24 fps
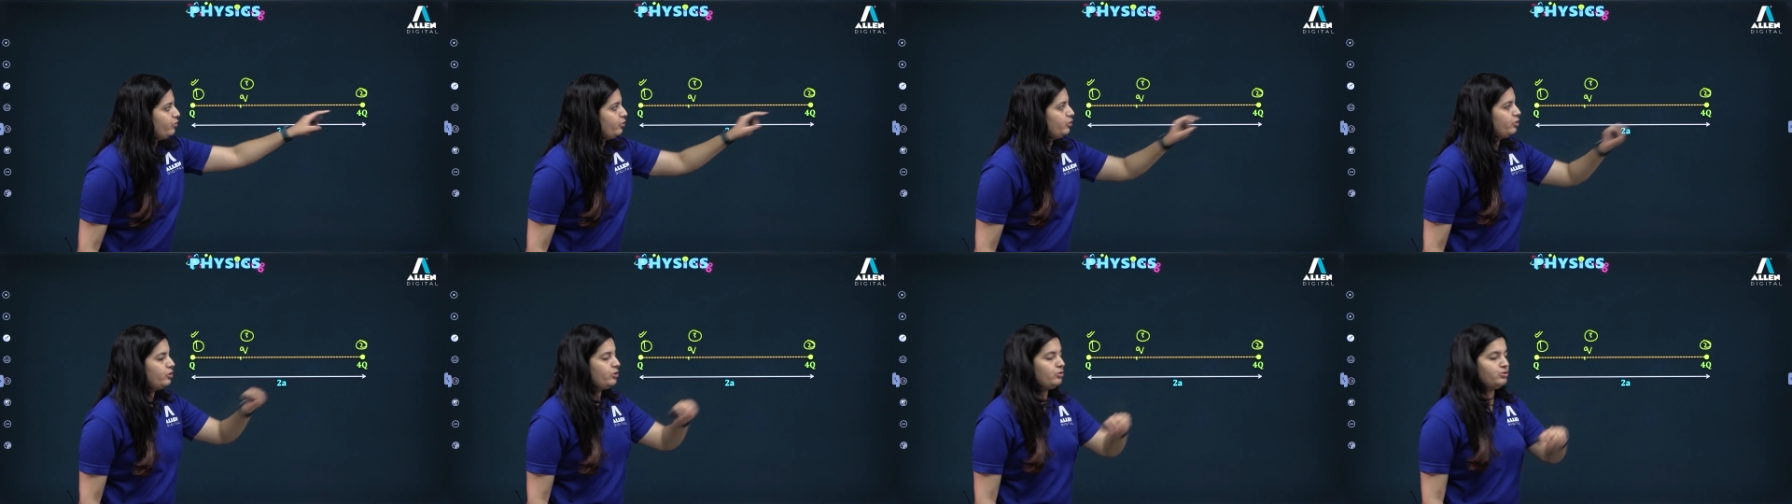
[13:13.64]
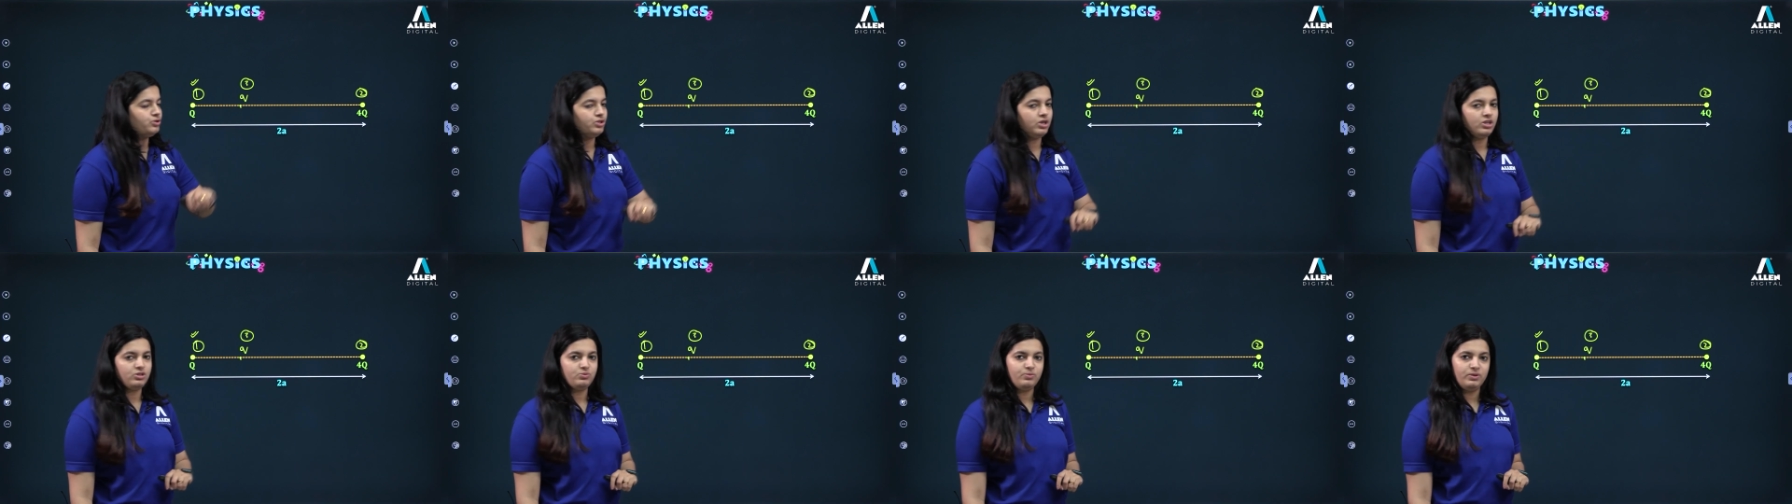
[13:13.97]
4q
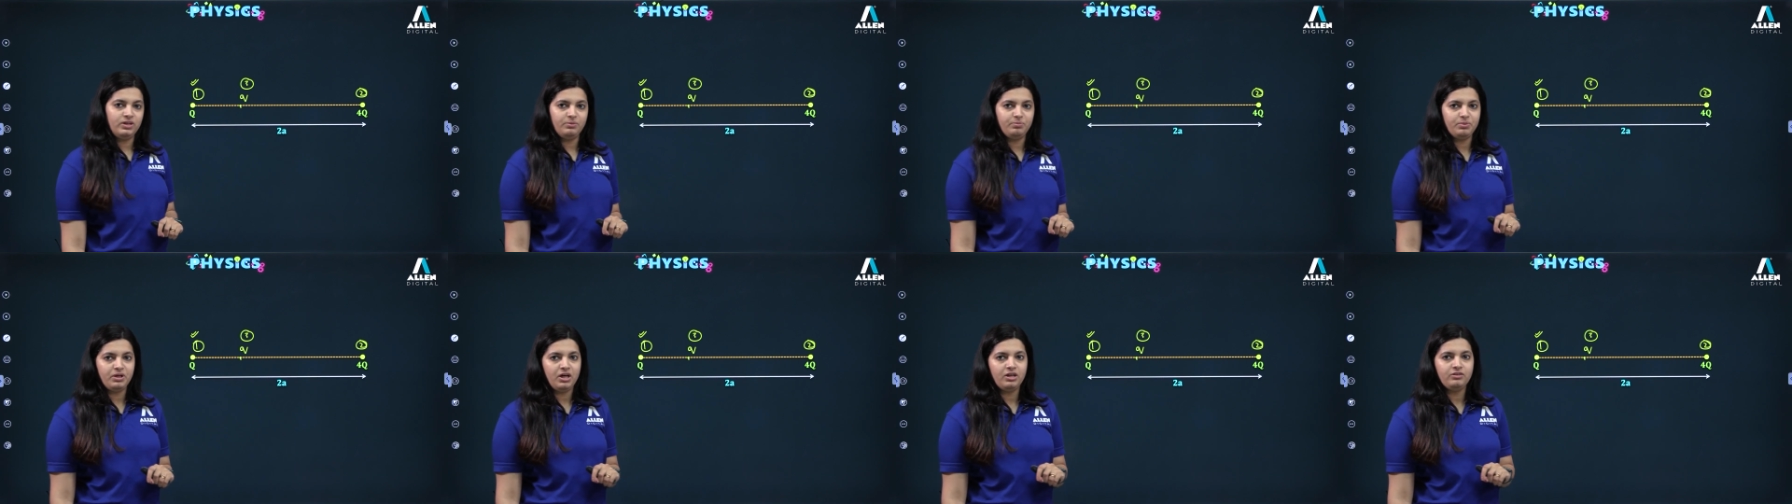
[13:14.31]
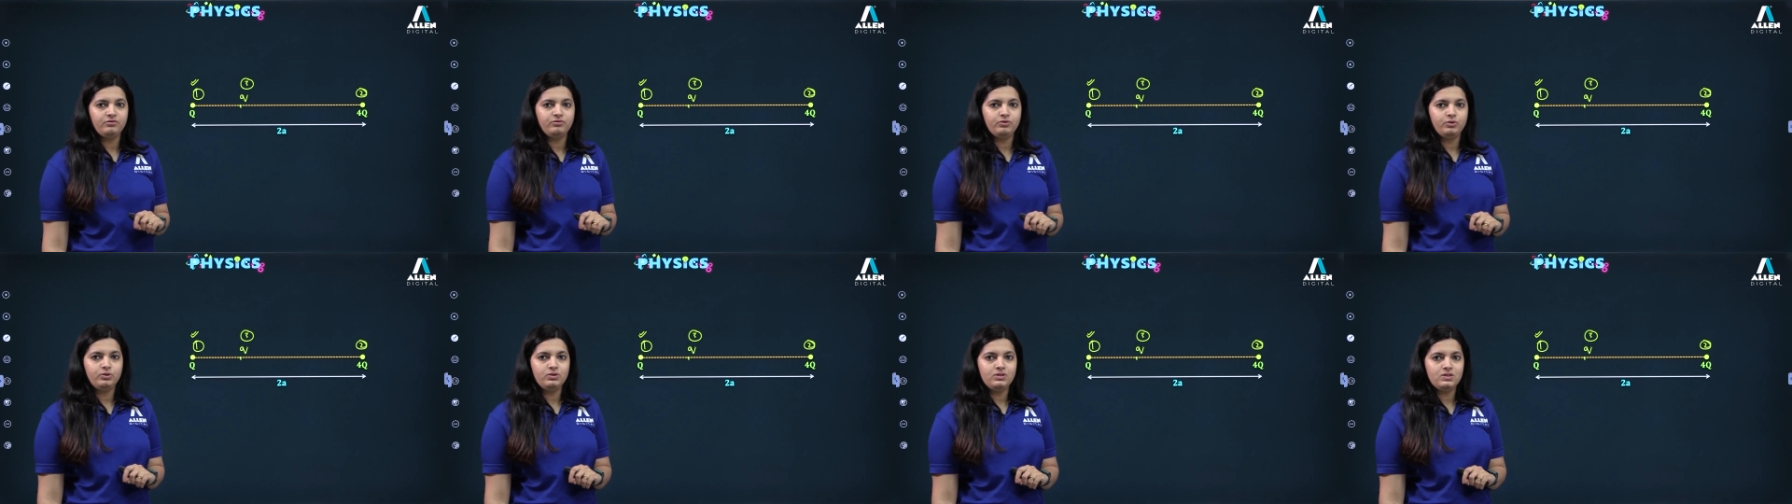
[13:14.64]
charge will apply
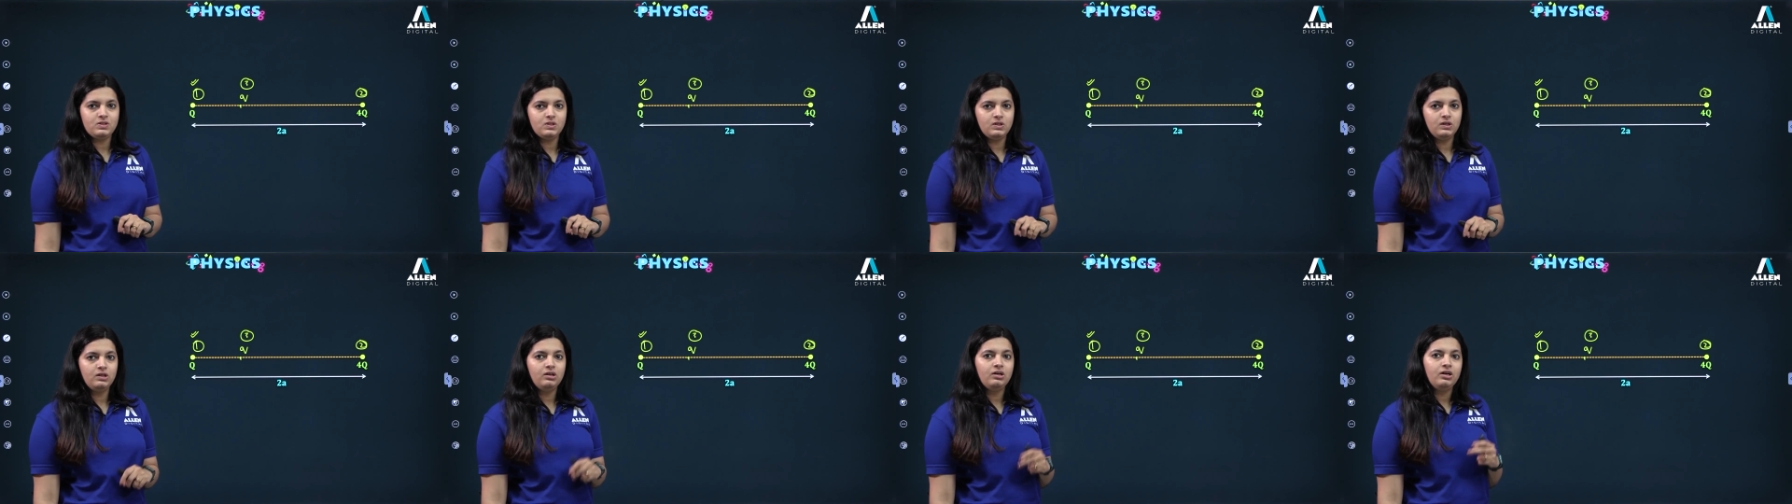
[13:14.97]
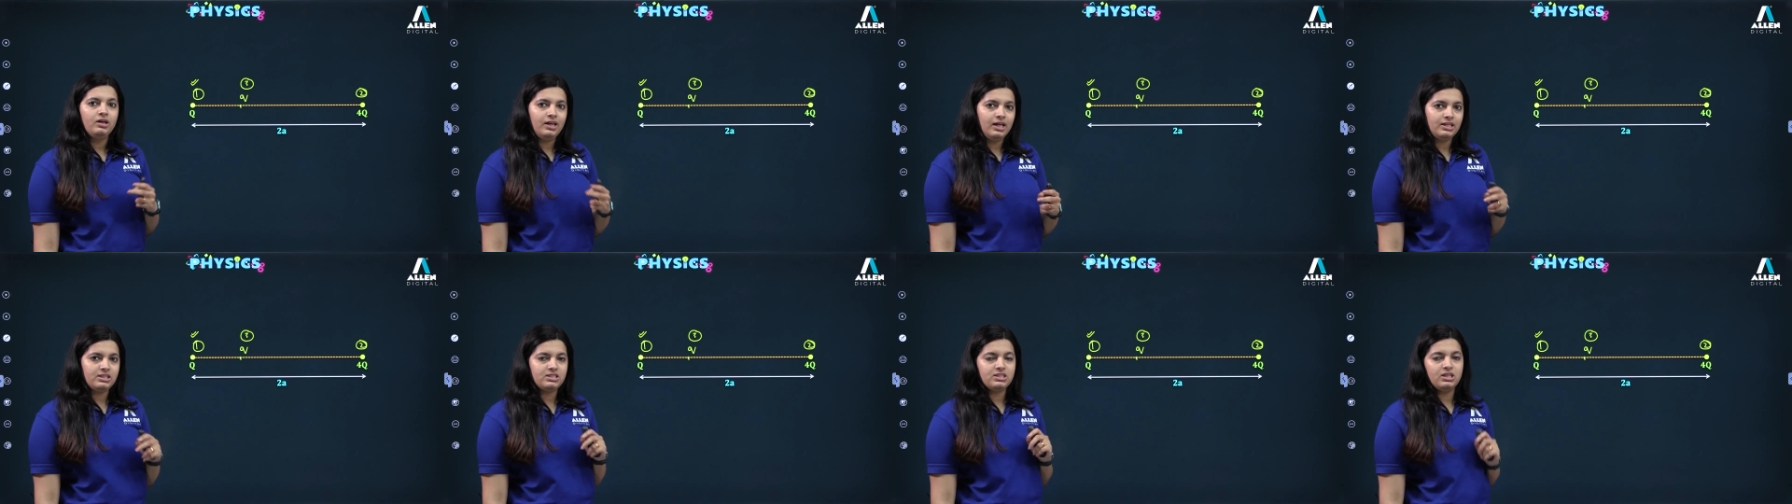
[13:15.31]
force.
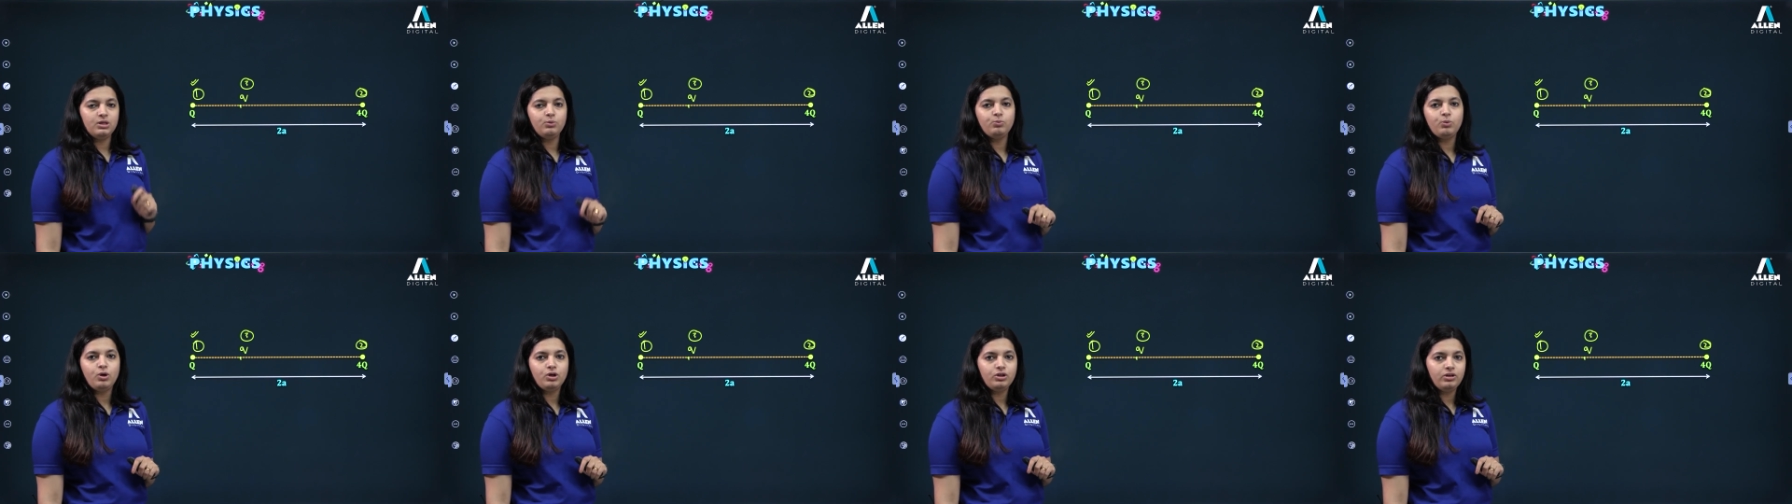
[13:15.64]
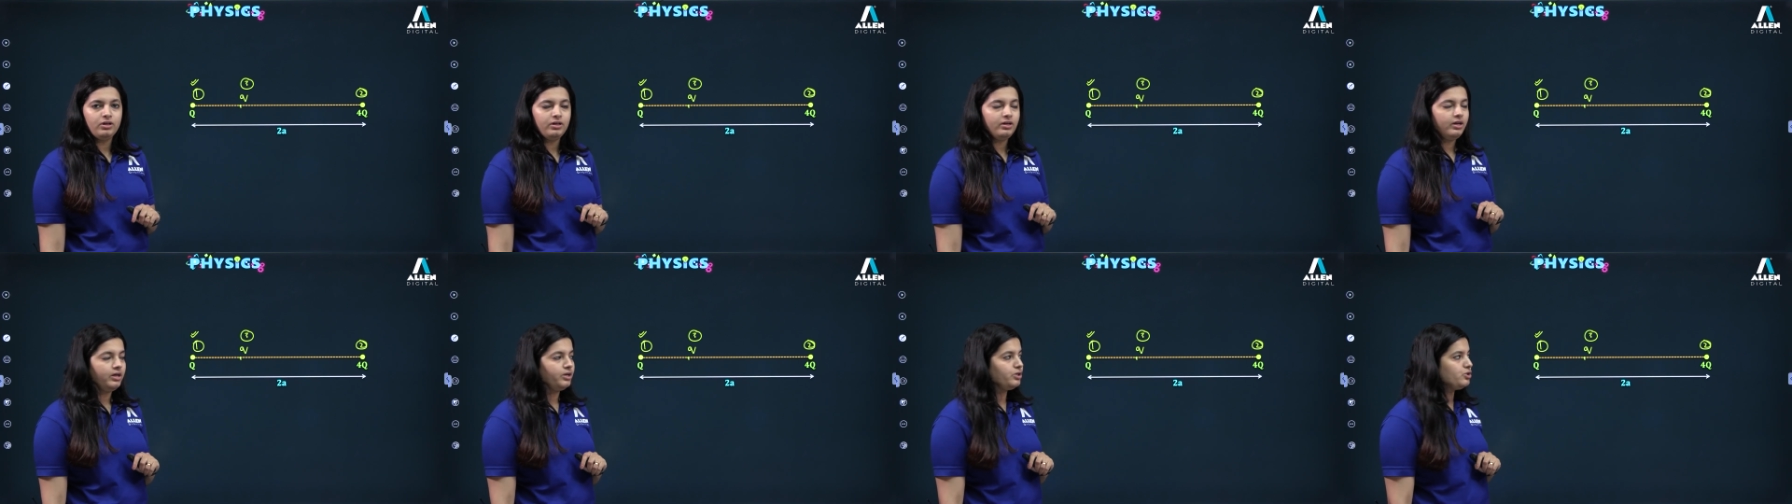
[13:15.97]
Let's see in what
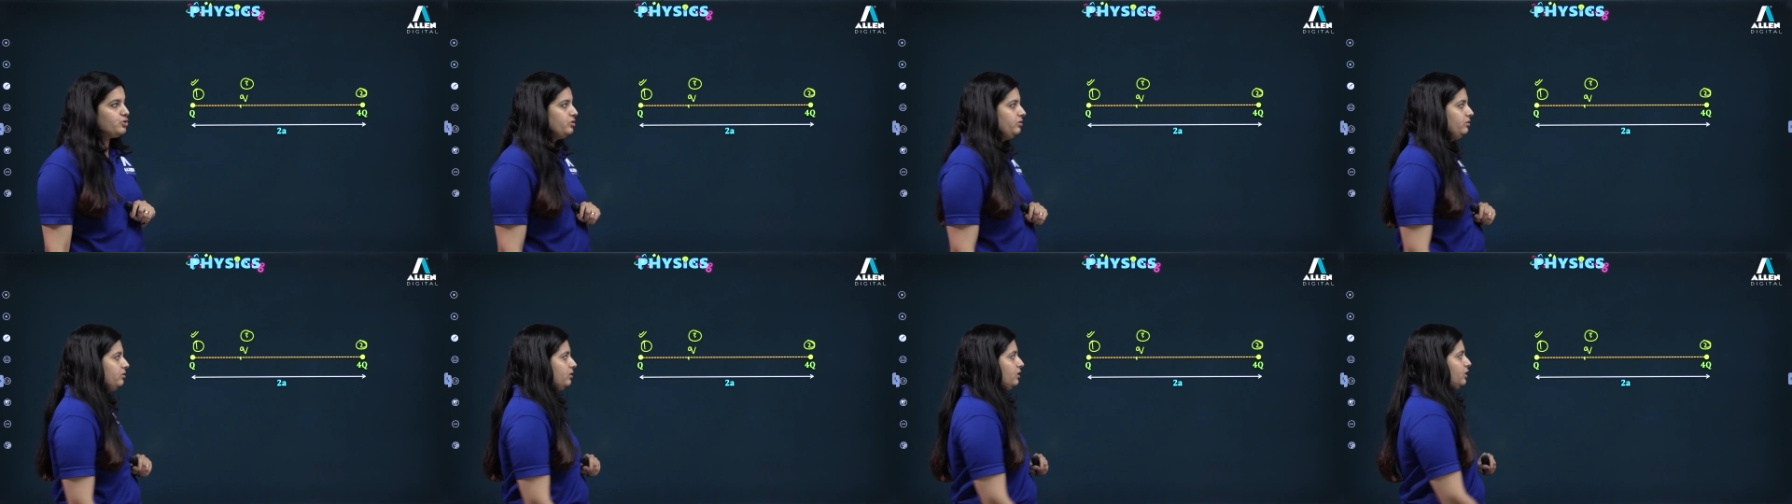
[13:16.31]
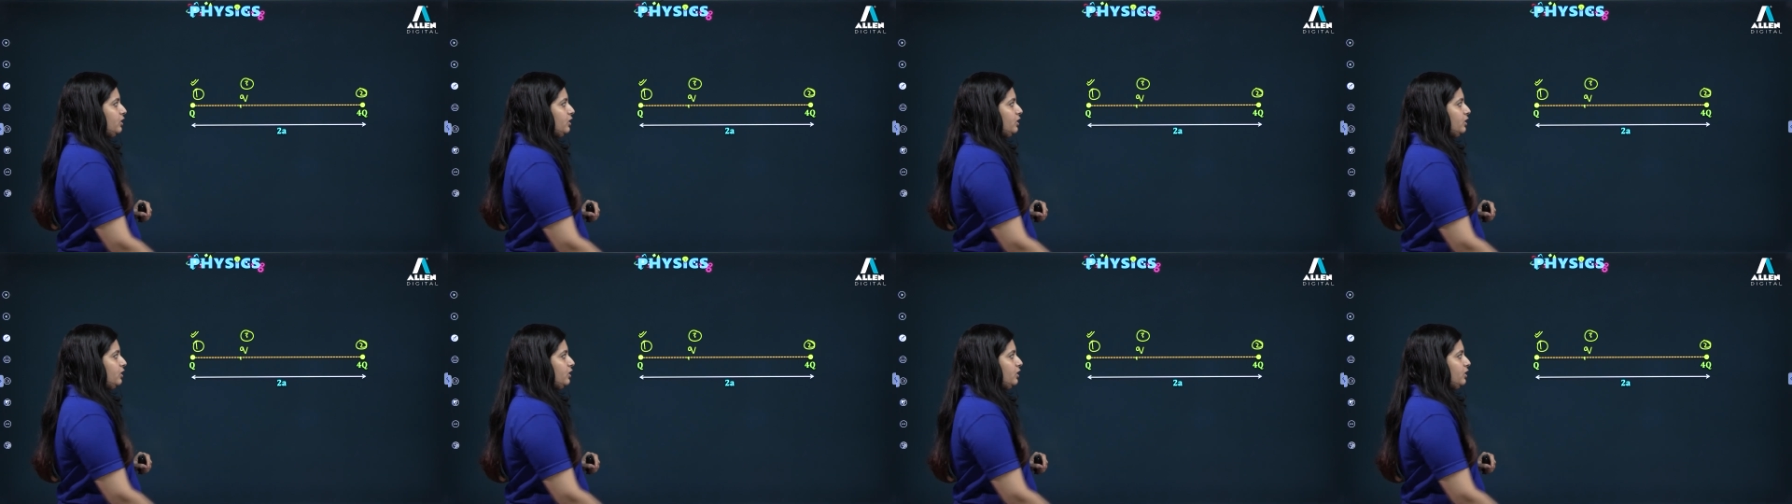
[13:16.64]
direction.